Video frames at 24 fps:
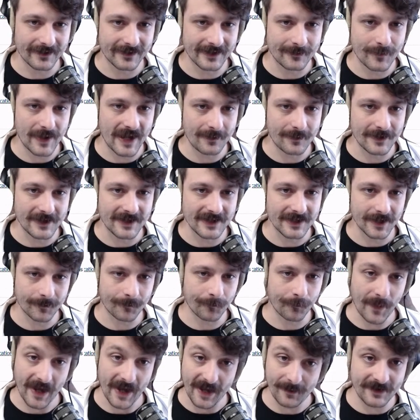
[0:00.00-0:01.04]
and maybe
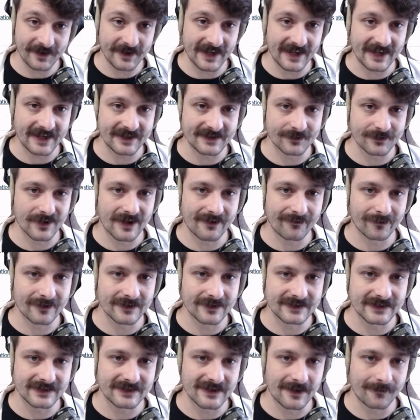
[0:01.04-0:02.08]
that is a
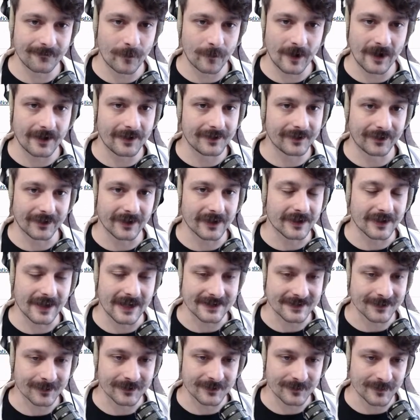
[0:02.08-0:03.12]
reference to somewhere else that
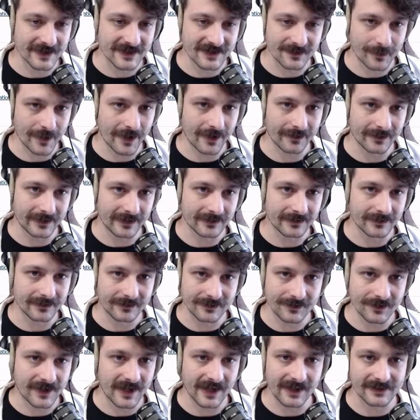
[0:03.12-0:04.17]
classic was misspelled and
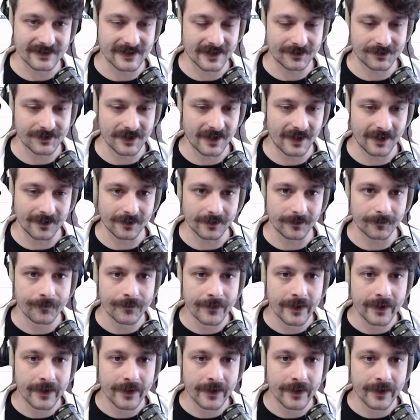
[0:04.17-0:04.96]
you can't touch it. I don't know.